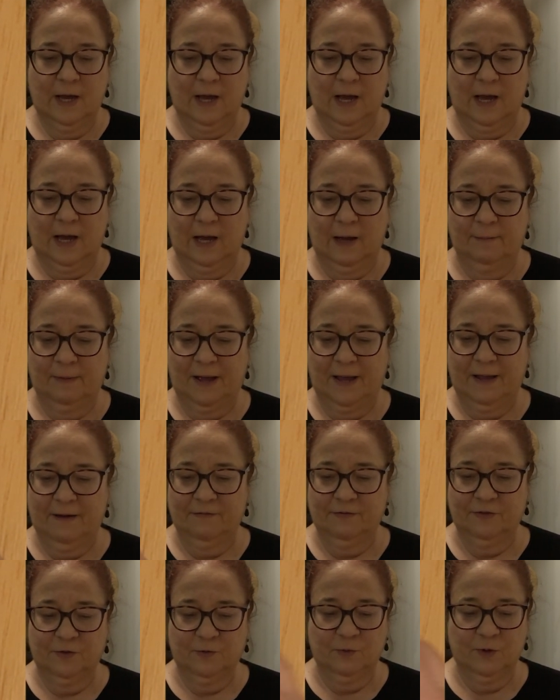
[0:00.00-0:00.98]
I
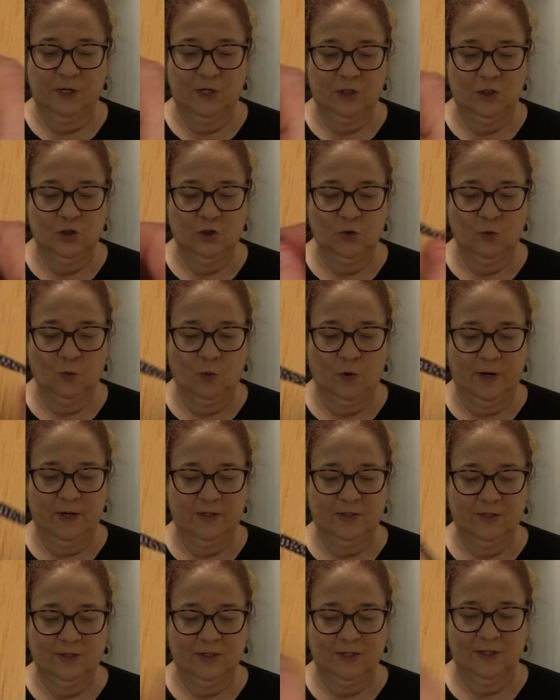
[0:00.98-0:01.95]
have three
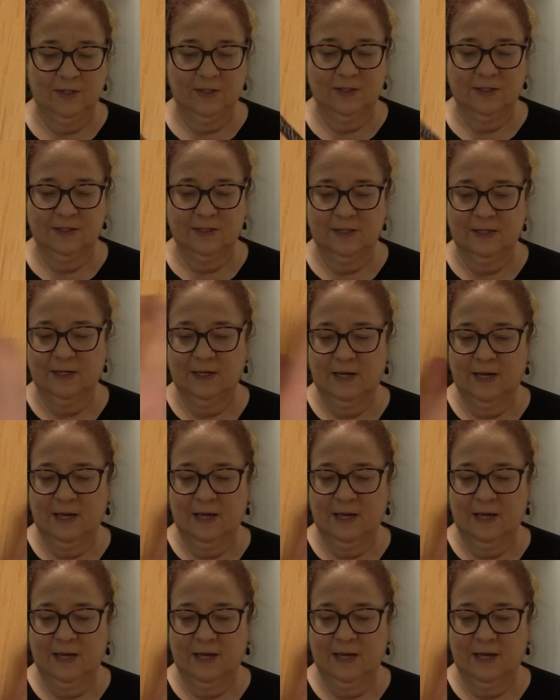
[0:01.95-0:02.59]
choices.